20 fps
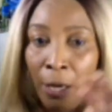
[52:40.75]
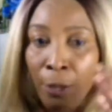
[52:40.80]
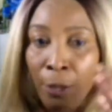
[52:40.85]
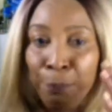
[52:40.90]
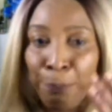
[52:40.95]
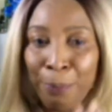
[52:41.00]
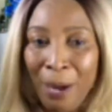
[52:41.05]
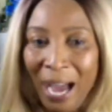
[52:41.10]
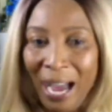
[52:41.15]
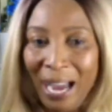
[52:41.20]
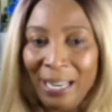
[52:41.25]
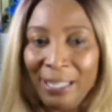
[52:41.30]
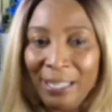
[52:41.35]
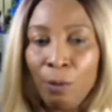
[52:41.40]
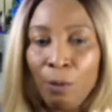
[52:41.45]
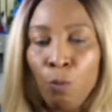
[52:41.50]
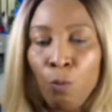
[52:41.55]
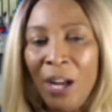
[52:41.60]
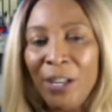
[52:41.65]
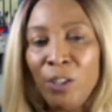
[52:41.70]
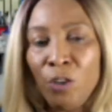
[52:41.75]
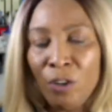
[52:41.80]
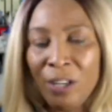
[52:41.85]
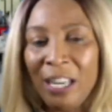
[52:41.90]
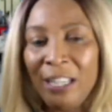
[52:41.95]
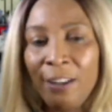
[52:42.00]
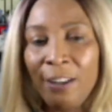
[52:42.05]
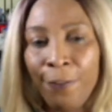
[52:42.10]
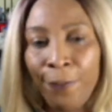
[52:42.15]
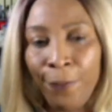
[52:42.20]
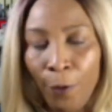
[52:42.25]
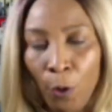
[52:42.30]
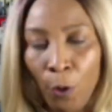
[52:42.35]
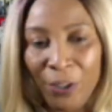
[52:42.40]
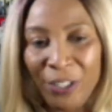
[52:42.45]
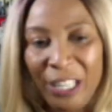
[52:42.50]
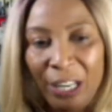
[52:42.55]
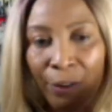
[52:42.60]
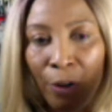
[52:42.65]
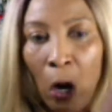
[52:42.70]
Buy the one you can
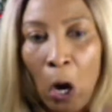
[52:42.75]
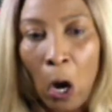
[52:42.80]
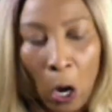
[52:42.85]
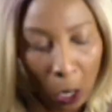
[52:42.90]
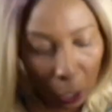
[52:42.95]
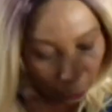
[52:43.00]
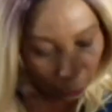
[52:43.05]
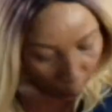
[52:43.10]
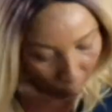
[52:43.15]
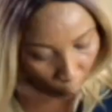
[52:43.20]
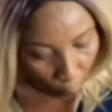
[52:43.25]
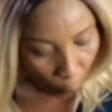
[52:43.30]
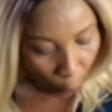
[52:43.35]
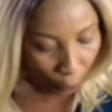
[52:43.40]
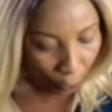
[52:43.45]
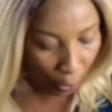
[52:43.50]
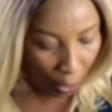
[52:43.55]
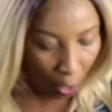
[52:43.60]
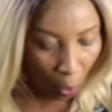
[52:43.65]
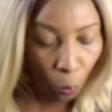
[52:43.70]
afford. They're all good.